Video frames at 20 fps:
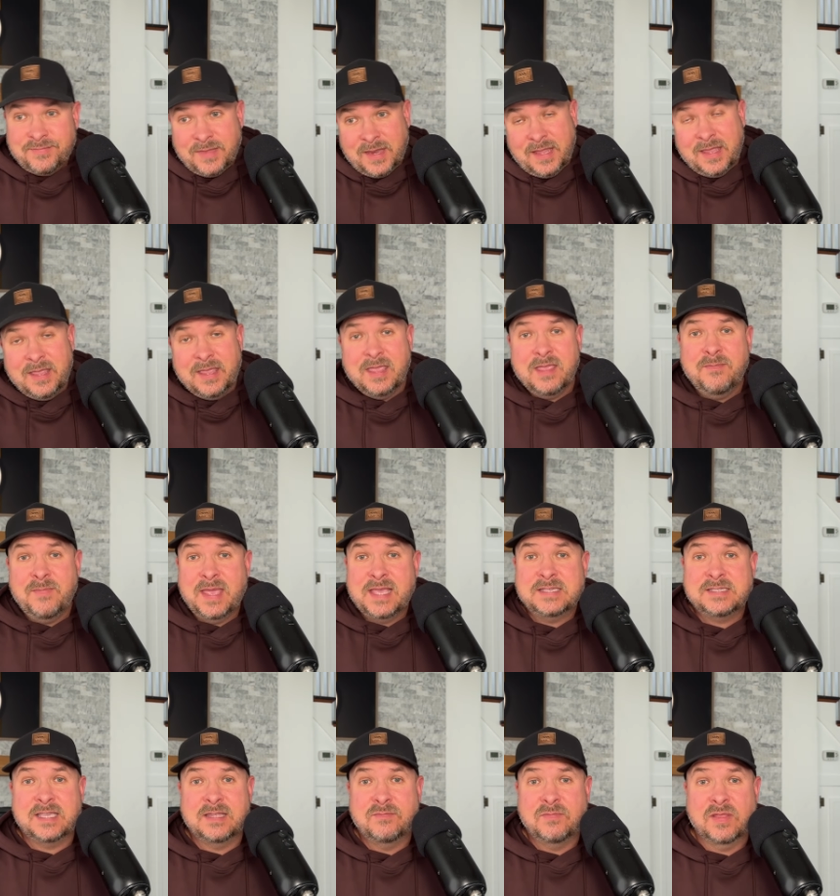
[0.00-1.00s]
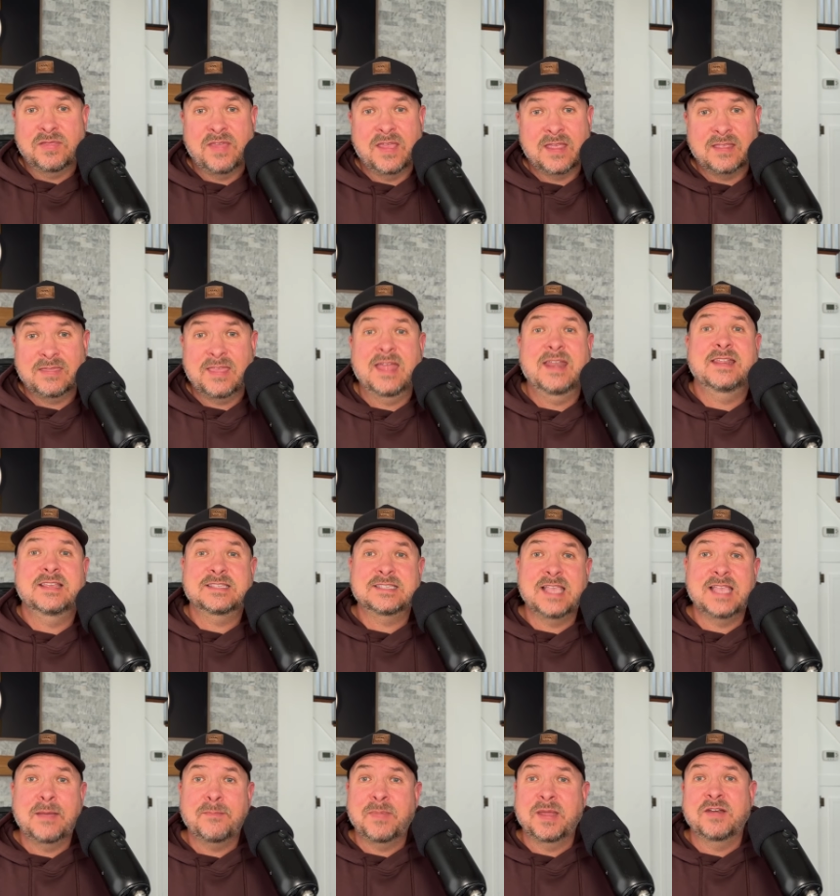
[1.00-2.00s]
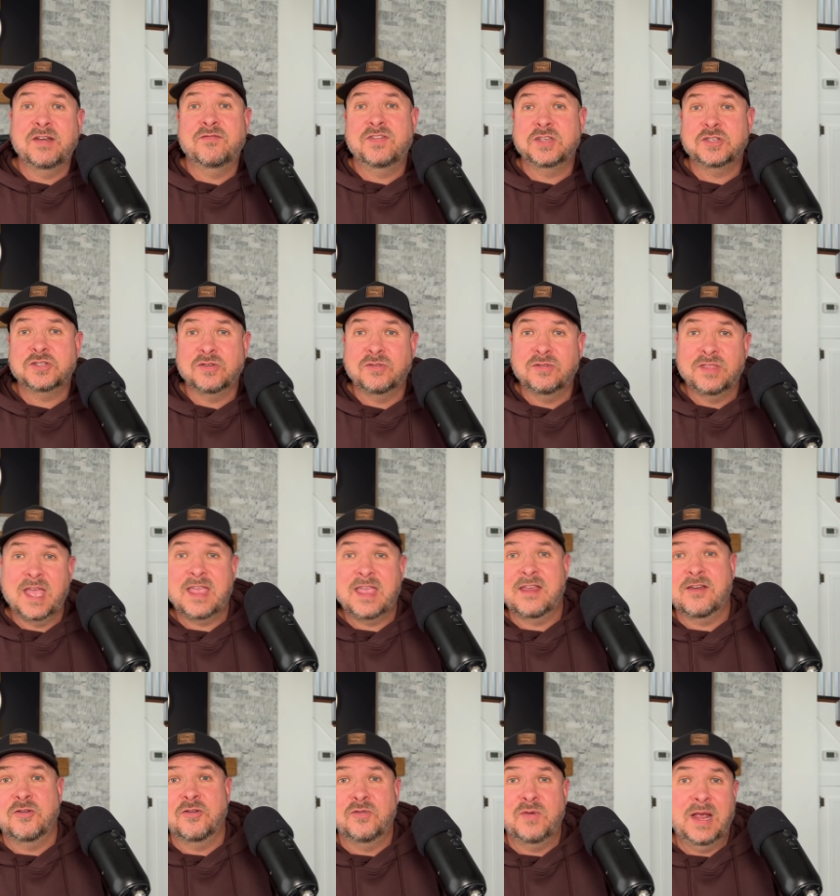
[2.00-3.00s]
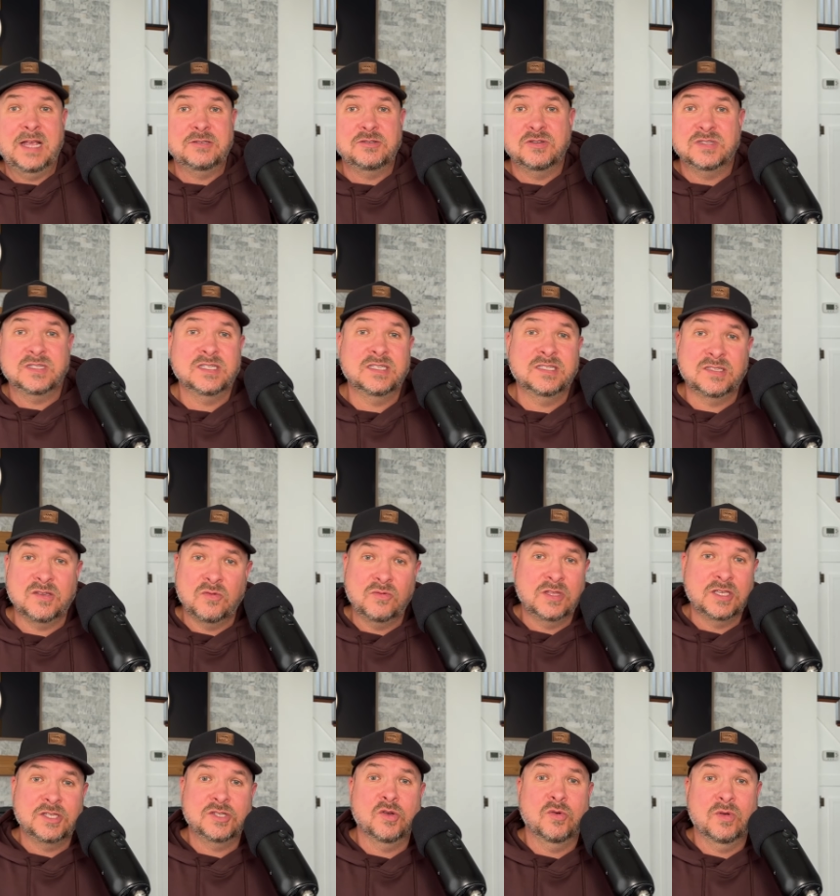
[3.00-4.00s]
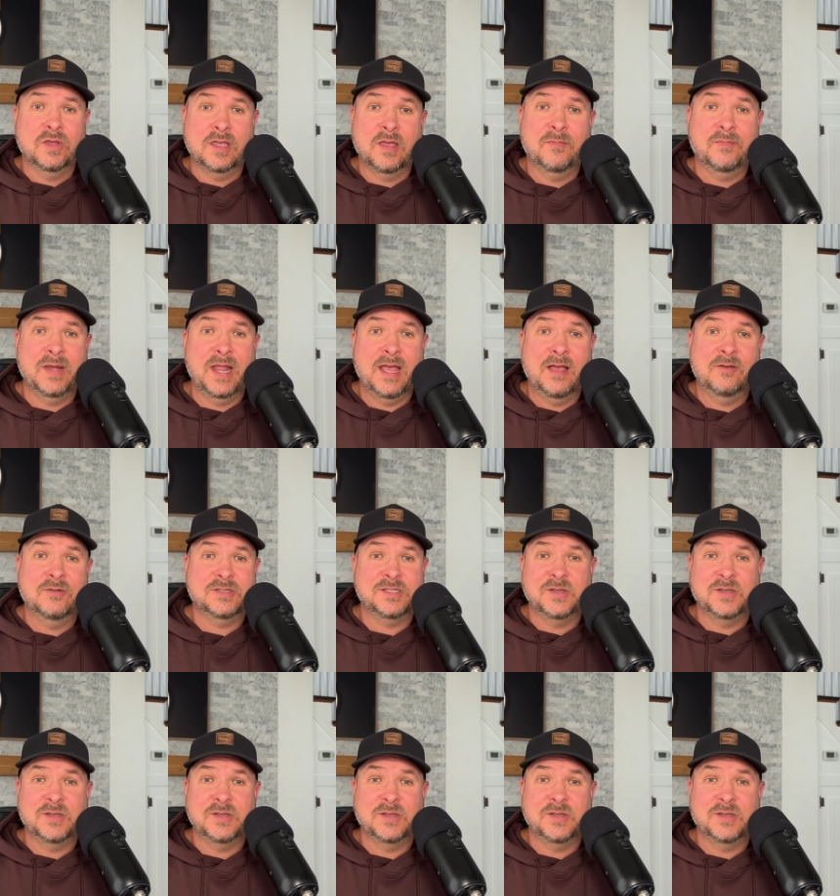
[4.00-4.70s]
He may seem to think that it's not beneficial that Aaron Rodgers is only showing up now.